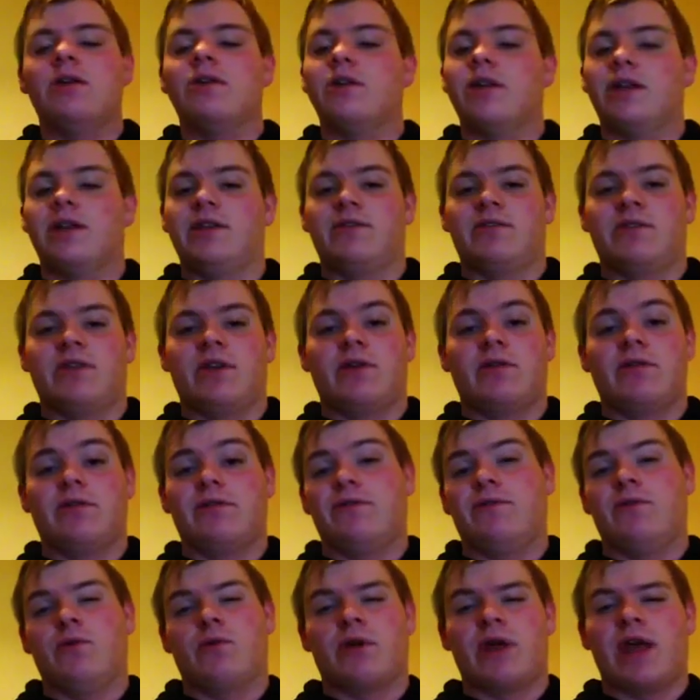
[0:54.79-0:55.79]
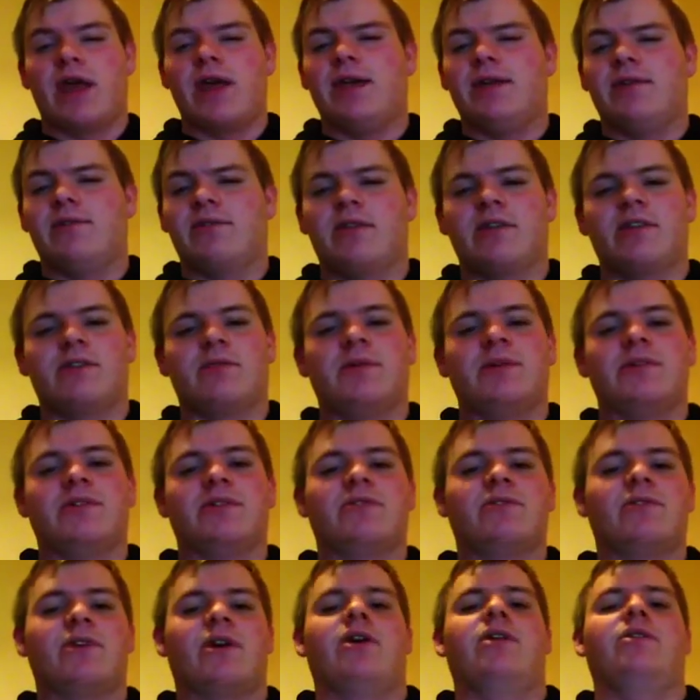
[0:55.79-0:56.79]
needs to go to 4 and 8 centimeter
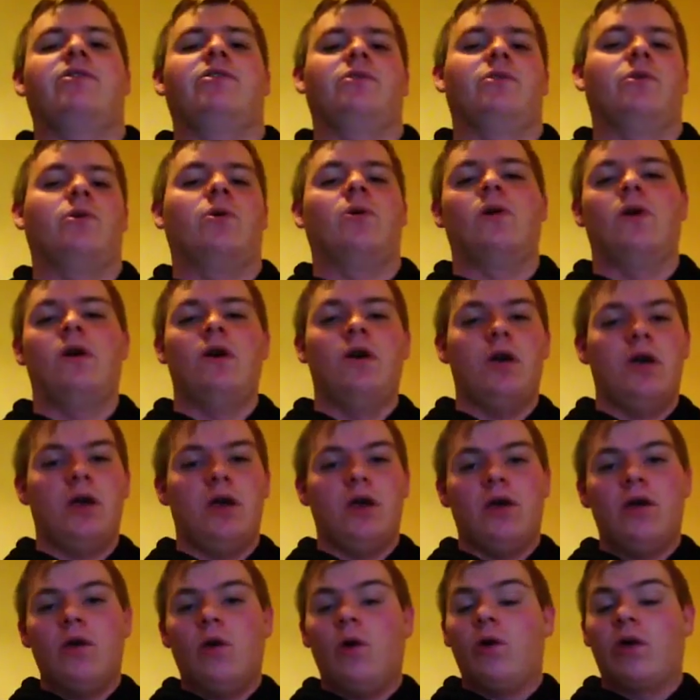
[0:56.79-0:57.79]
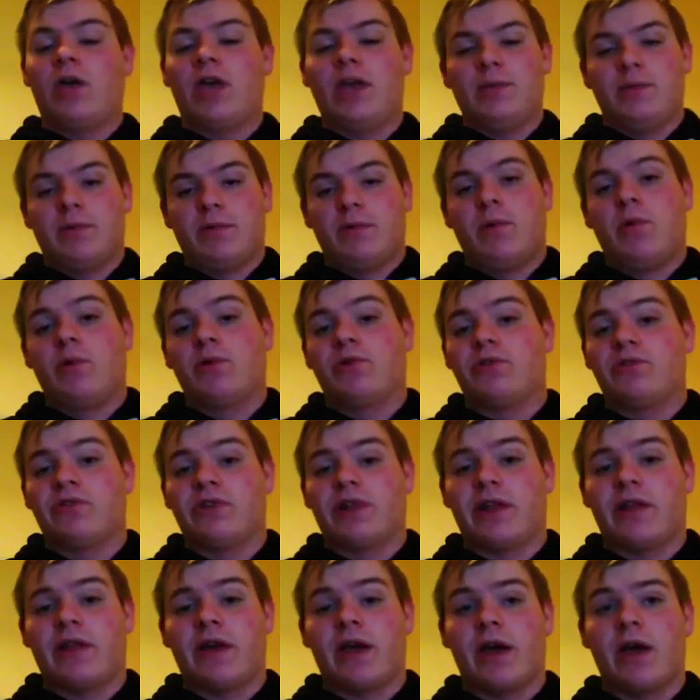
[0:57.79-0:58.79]
sides, or keep proportions
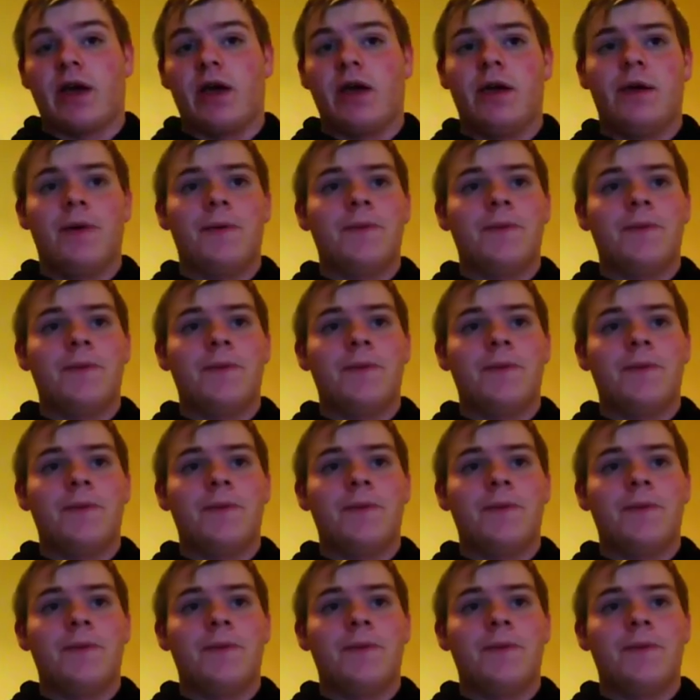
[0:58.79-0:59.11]
like that.